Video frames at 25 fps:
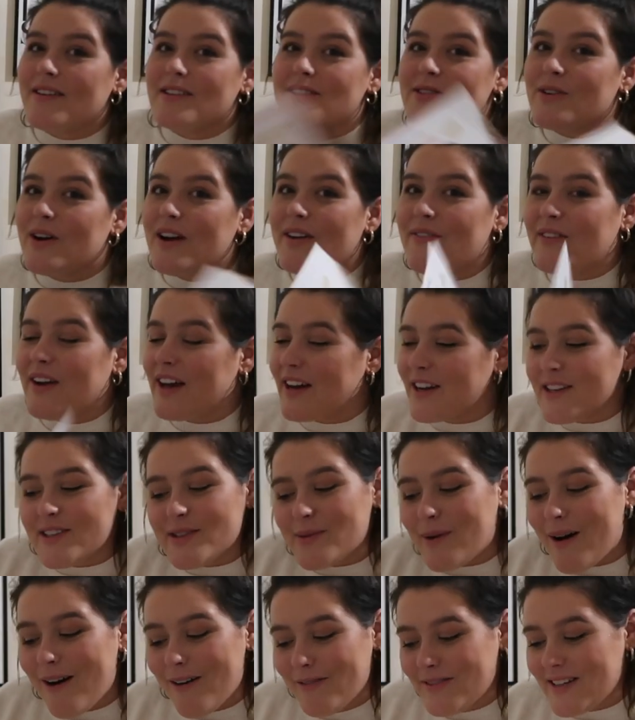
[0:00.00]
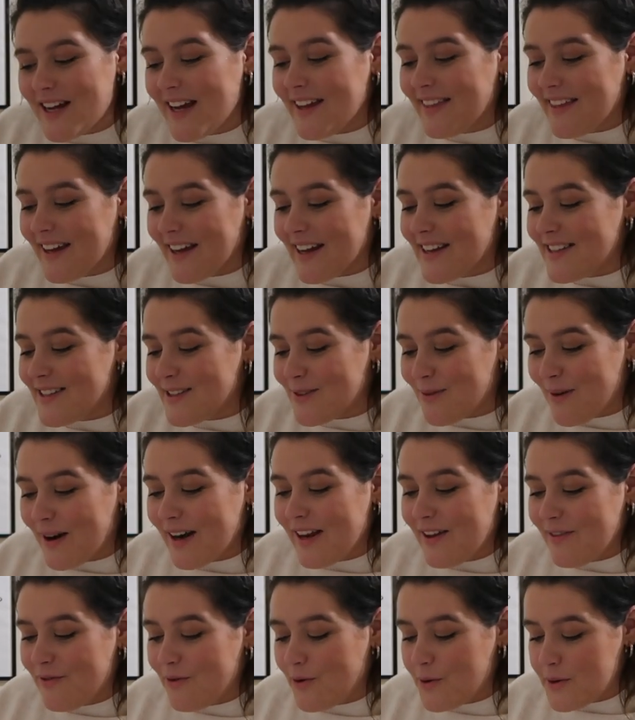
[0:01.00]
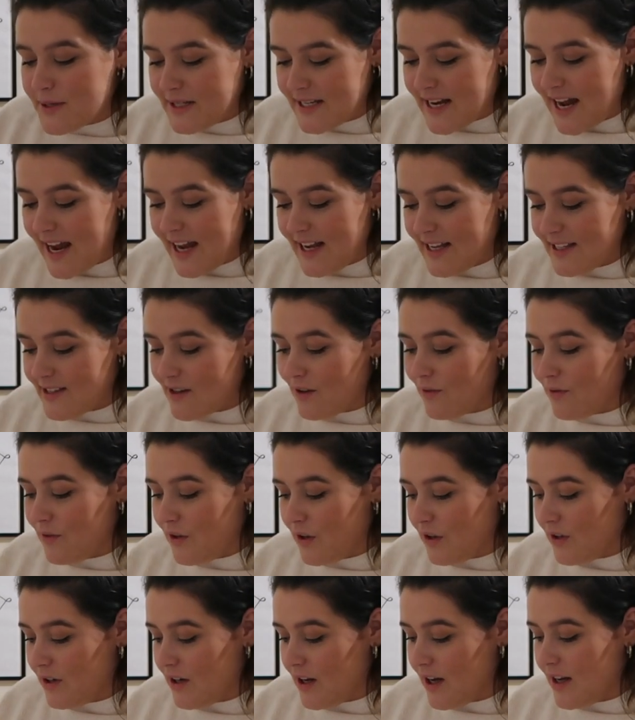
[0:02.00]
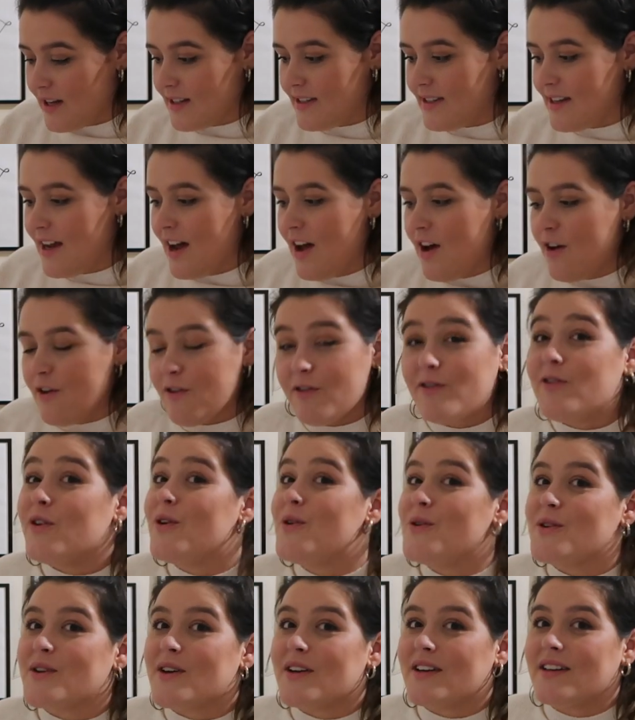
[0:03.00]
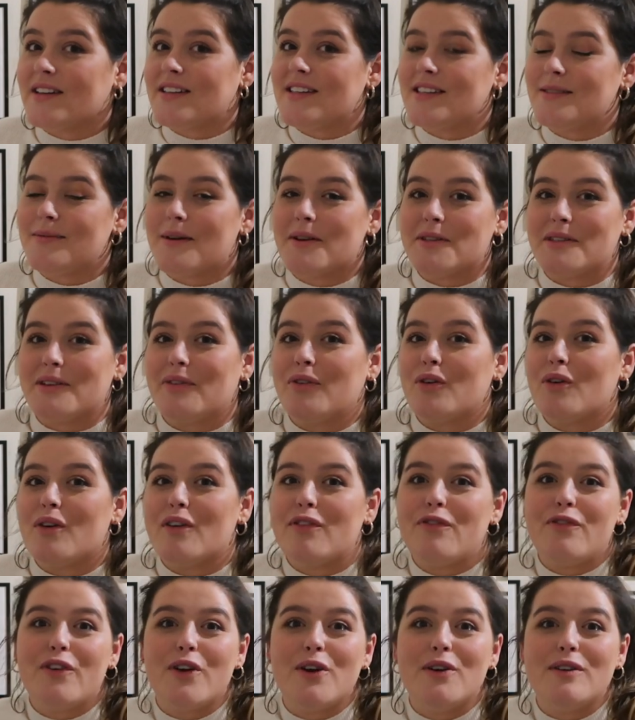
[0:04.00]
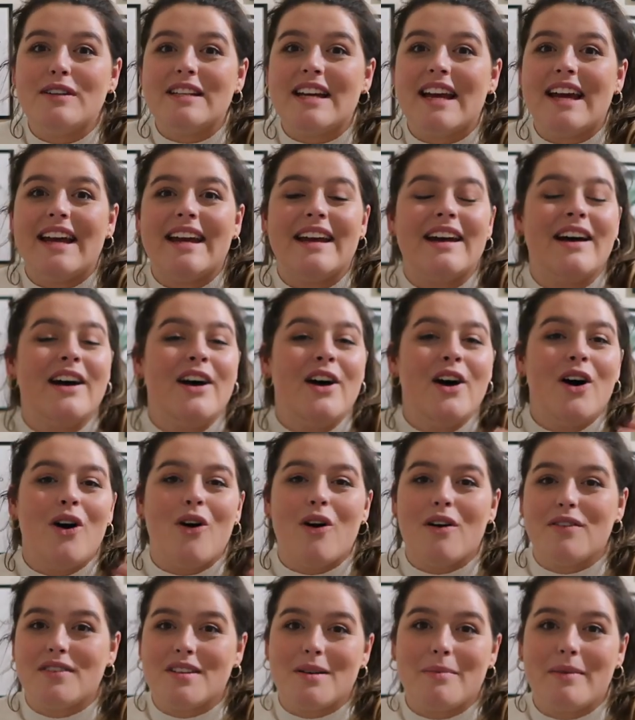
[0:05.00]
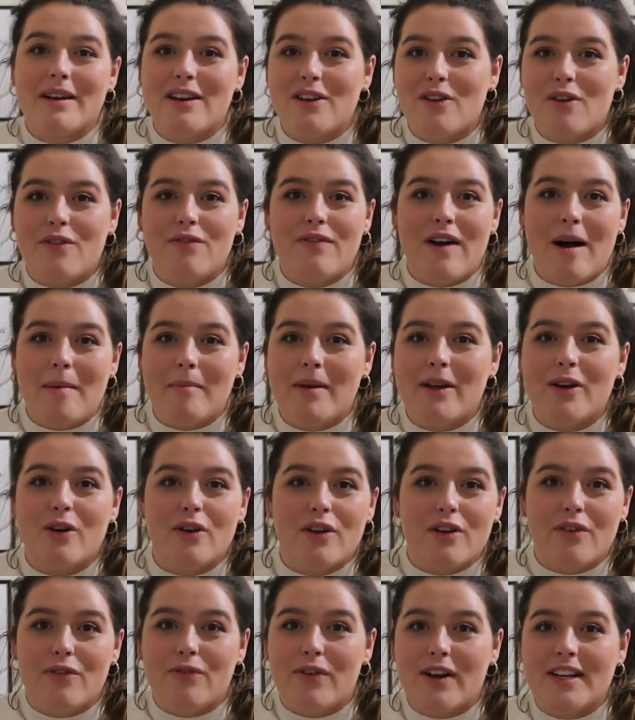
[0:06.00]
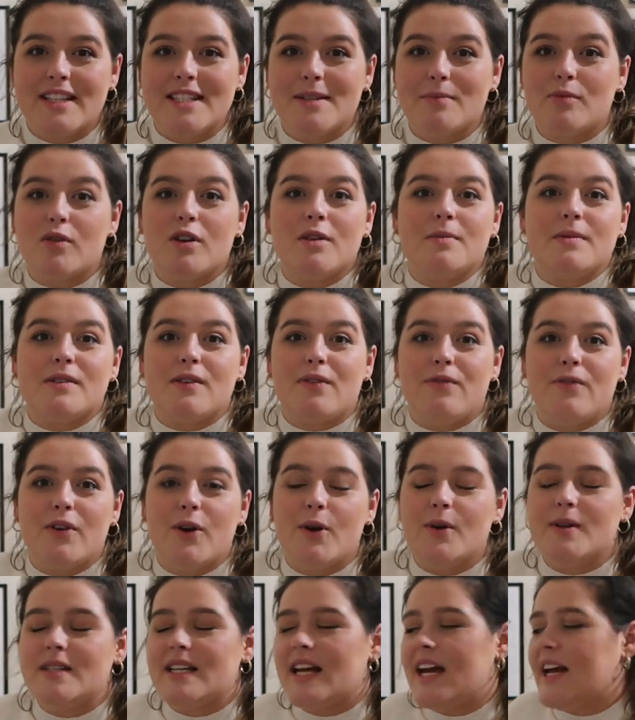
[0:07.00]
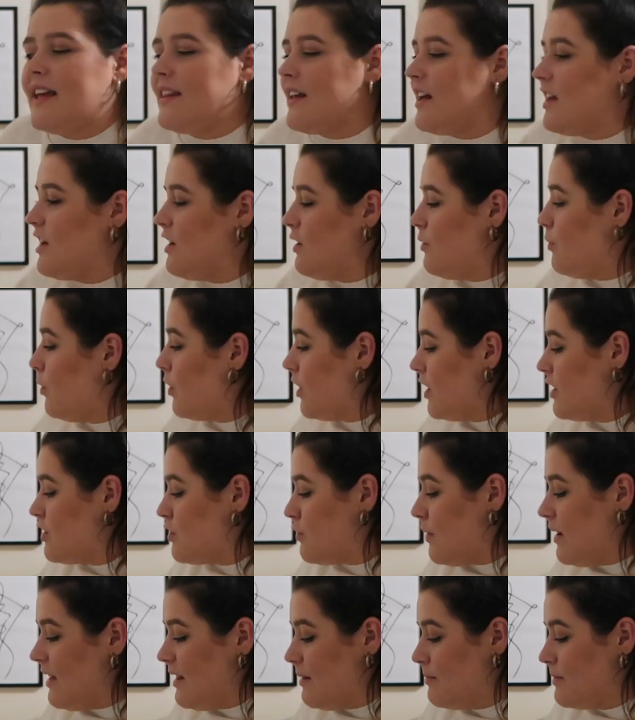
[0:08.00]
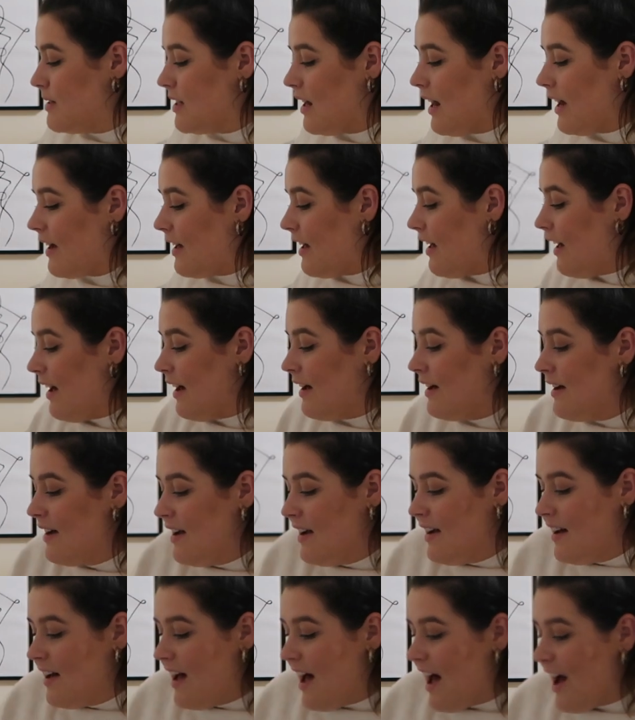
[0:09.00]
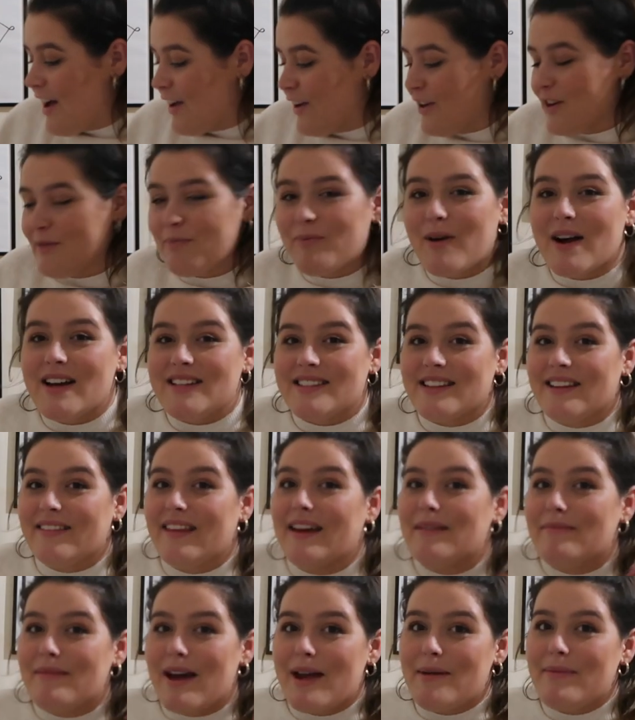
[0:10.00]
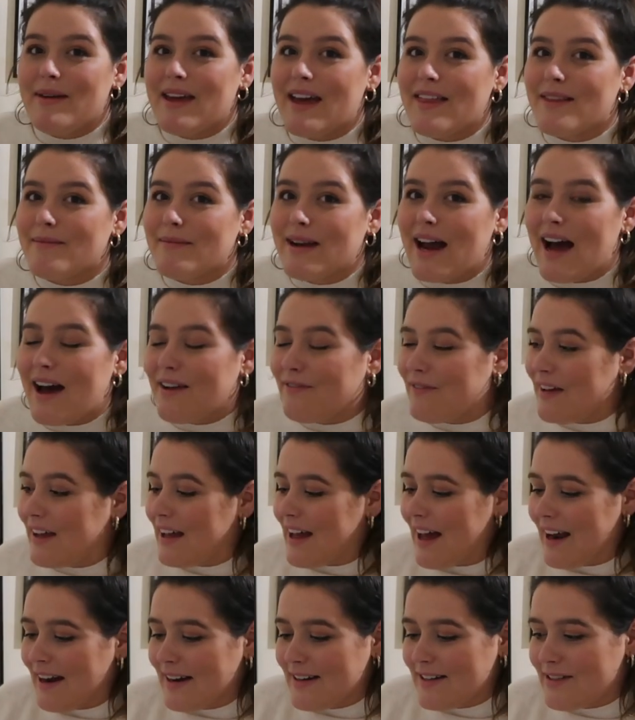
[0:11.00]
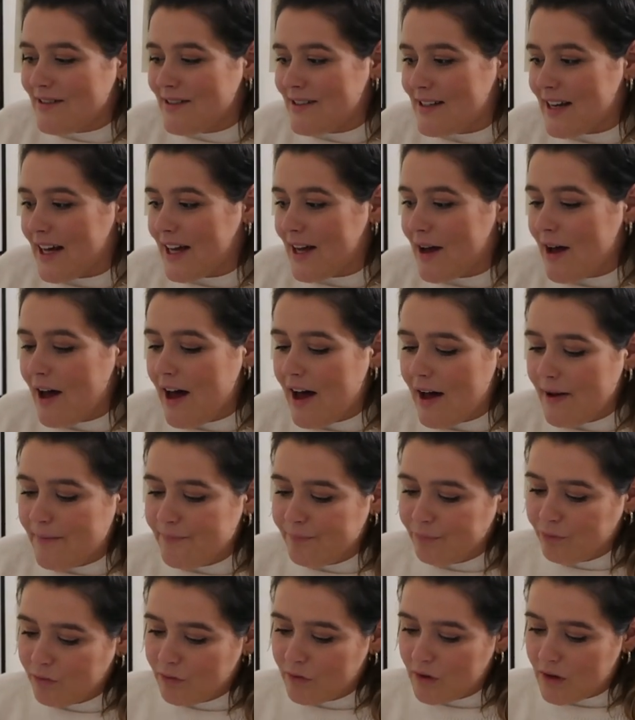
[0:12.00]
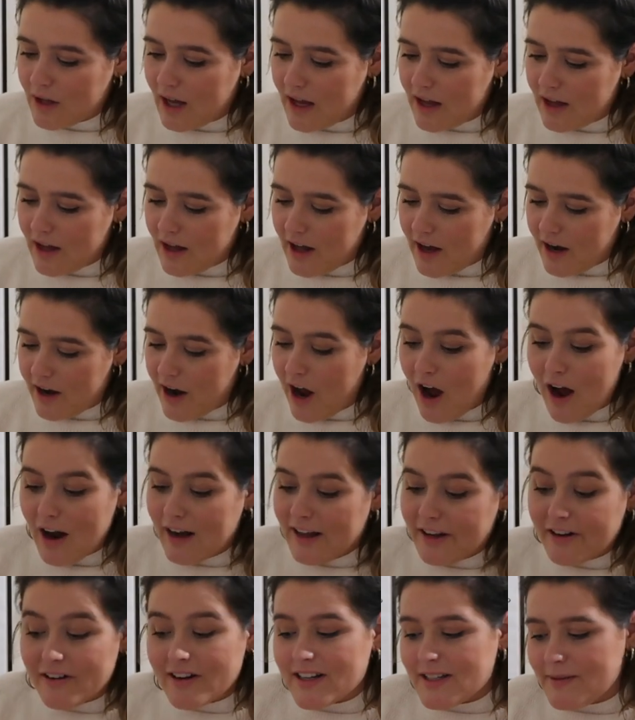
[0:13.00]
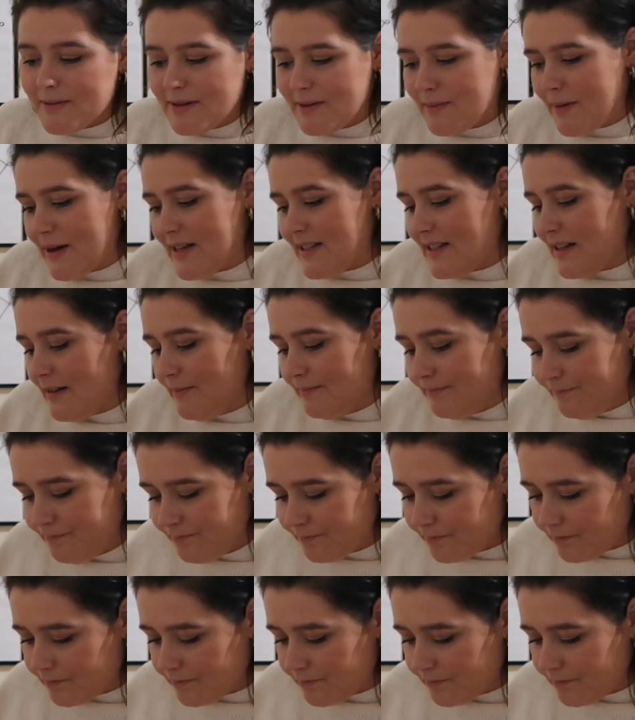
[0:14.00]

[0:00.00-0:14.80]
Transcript: It's not even like a 12-day thing. It's 24 days of goodness, food goodness as well. So if you're a foodie, or if someone in your family or your friendship group's a foodie that you want to treat them to like a good present, then maybe get them an advent calendar as like an early Christmas present.